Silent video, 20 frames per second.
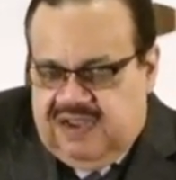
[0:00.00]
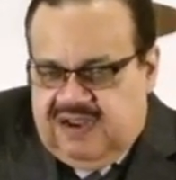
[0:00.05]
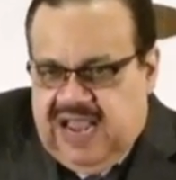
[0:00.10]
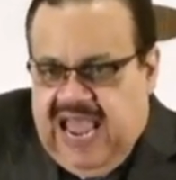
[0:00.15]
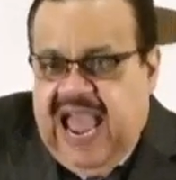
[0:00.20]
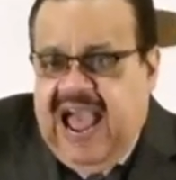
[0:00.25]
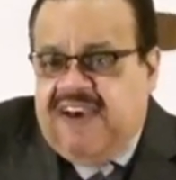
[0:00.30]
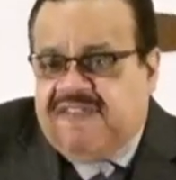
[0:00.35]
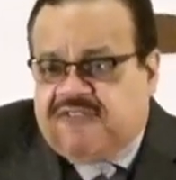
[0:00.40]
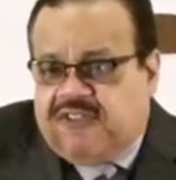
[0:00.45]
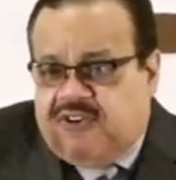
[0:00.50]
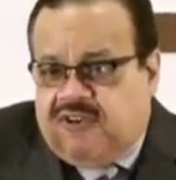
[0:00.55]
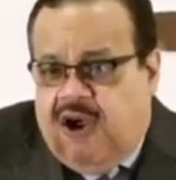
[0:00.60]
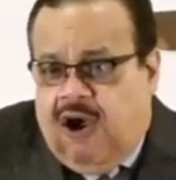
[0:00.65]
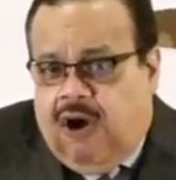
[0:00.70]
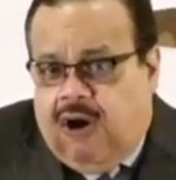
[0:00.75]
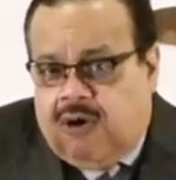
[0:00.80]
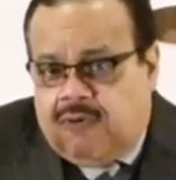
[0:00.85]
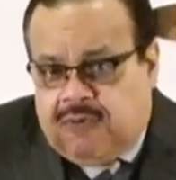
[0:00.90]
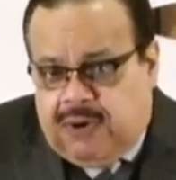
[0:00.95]
After
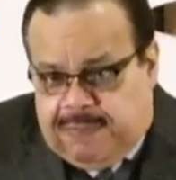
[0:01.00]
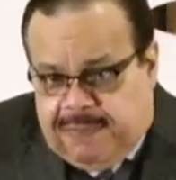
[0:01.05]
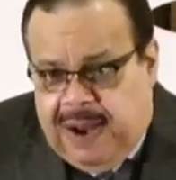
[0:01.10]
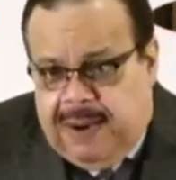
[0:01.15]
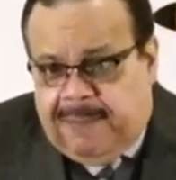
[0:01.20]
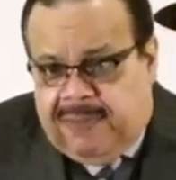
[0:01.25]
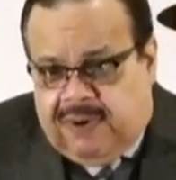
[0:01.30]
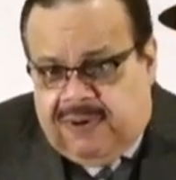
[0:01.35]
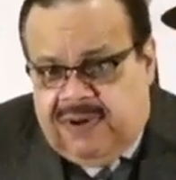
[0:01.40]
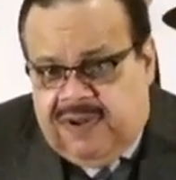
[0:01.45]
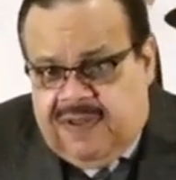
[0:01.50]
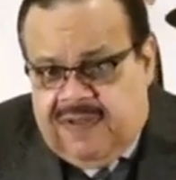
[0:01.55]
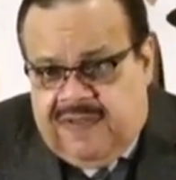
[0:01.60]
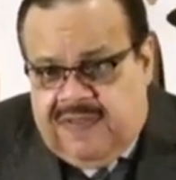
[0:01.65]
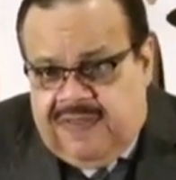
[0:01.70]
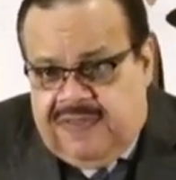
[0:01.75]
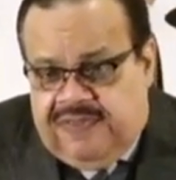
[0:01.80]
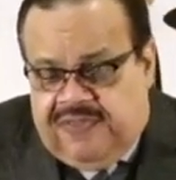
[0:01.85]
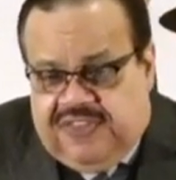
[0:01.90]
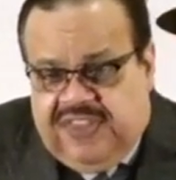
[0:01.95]
all, remember,
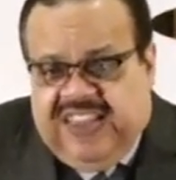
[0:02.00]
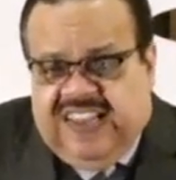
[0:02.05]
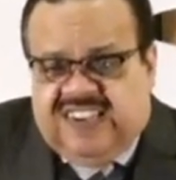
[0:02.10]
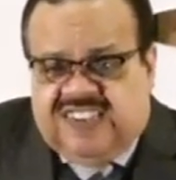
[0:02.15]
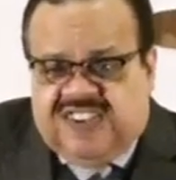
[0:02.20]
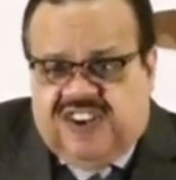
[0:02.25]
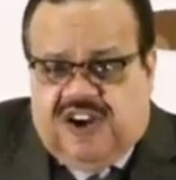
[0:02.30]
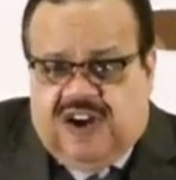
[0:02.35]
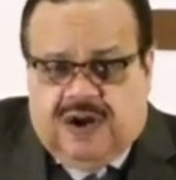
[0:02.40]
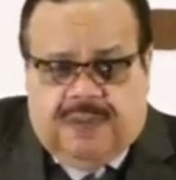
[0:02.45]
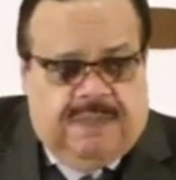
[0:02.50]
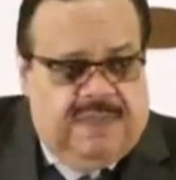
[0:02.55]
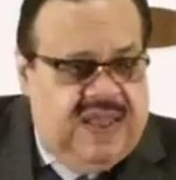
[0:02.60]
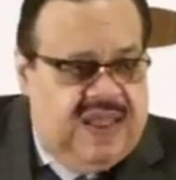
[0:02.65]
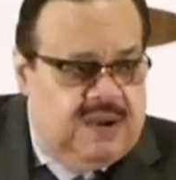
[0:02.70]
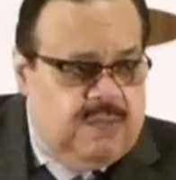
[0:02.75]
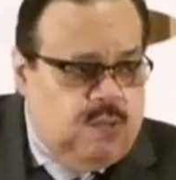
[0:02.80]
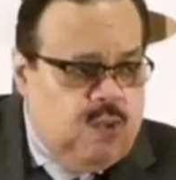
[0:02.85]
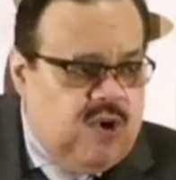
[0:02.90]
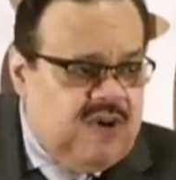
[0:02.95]
these young
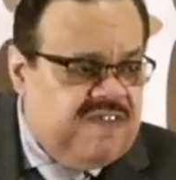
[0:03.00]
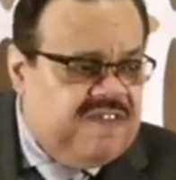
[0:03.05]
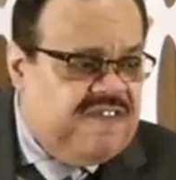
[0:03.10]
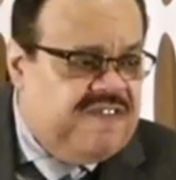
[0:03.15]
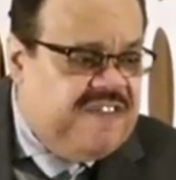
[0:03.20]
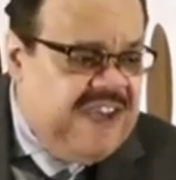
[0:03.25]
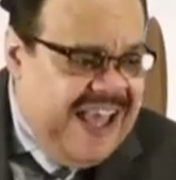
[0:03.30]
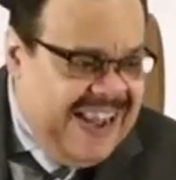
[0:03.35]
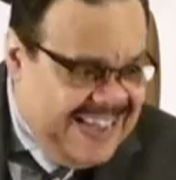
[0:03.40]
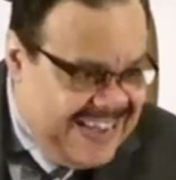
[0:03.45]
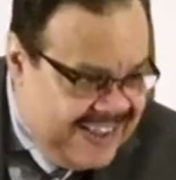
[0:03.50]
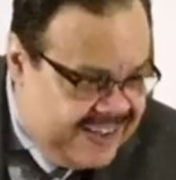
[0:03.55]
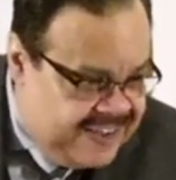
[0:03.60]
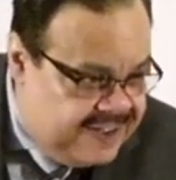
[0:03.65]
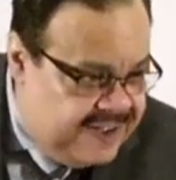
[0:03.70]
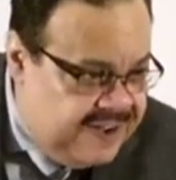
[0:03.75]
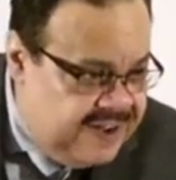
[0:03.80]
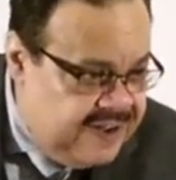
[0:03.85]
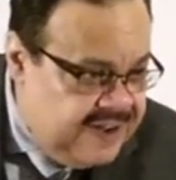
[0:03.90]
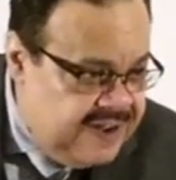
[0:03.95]
men were vetted
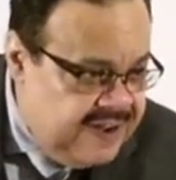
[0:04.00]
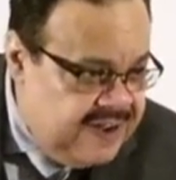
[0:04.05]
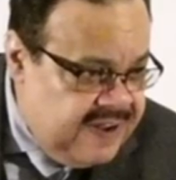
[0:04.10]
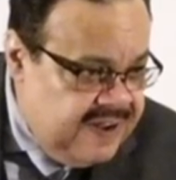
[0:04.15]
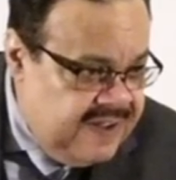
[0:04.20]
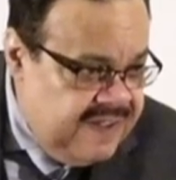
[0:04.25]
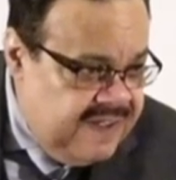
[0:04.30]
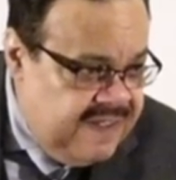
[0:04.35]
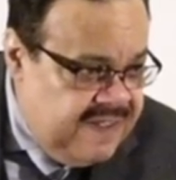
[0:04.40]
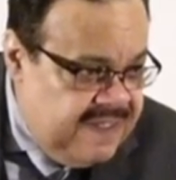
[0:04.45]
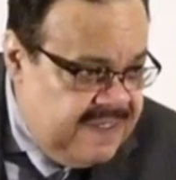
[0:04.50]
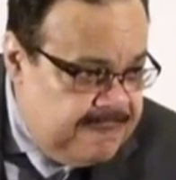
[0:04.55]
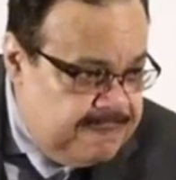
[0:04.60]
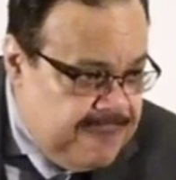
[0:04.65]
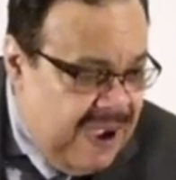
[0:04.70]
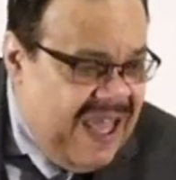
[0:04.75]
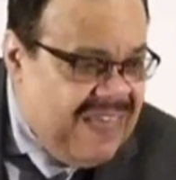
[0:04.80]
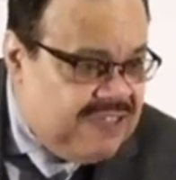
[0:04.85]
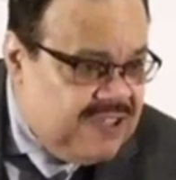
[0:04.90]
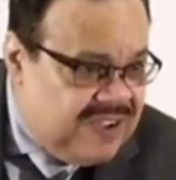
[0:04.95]

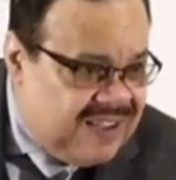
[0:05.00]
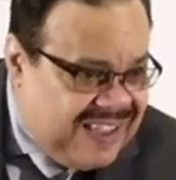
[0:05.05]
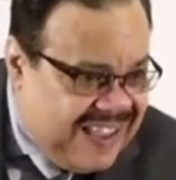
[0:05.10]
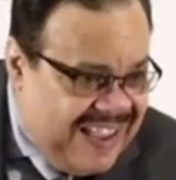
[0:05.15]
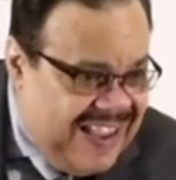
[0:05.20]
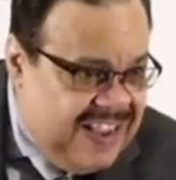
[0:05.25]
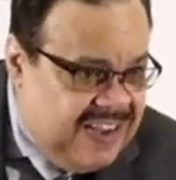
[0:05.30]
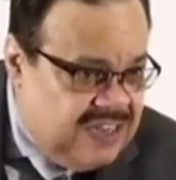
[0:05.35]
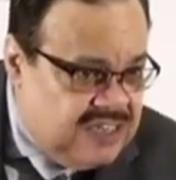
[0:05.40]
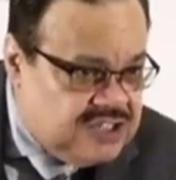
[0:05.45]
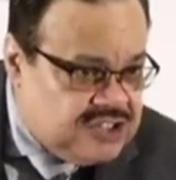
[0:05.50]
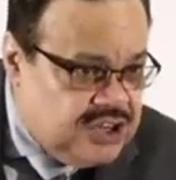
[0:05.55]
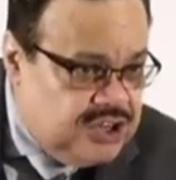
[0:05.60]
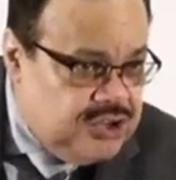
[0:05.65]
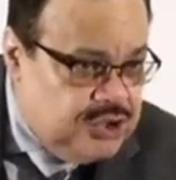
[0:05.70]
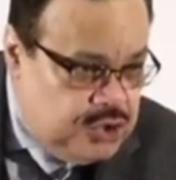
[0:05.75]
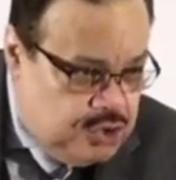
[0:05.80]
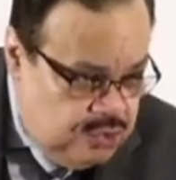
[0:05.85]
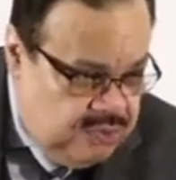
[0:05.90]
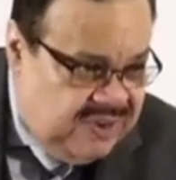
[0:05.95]
by the king's
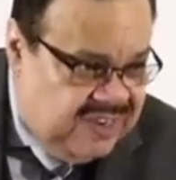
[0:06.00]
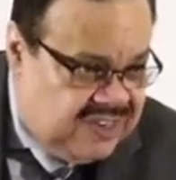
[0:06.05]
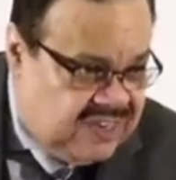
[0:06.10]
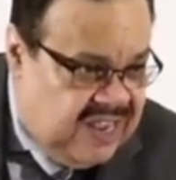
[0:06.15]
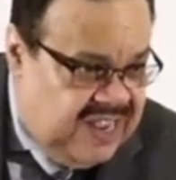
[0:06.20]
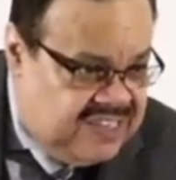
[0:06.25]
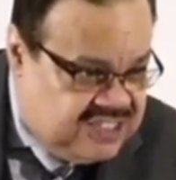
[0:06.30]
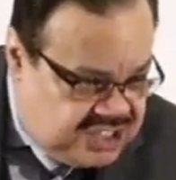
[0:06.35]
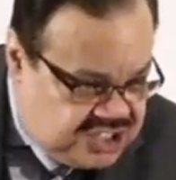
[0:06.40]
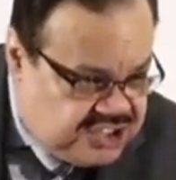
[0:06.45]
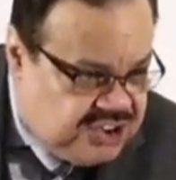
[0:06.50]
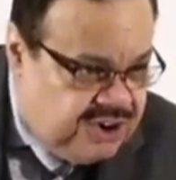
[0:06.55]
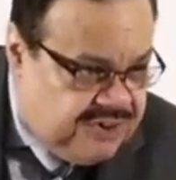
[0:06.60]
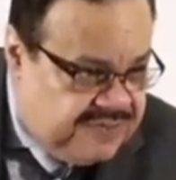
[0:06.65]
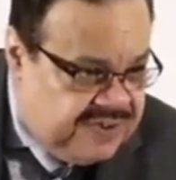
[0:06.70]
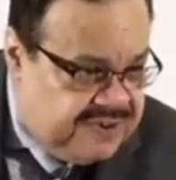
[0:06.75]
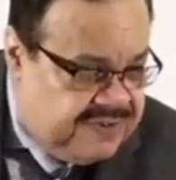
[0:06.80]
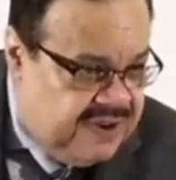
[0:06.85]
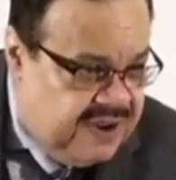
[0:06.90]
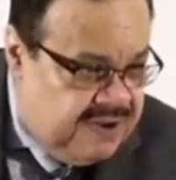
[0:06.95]
eunuch and
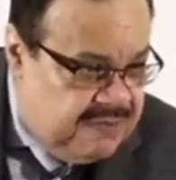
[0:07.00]
servant.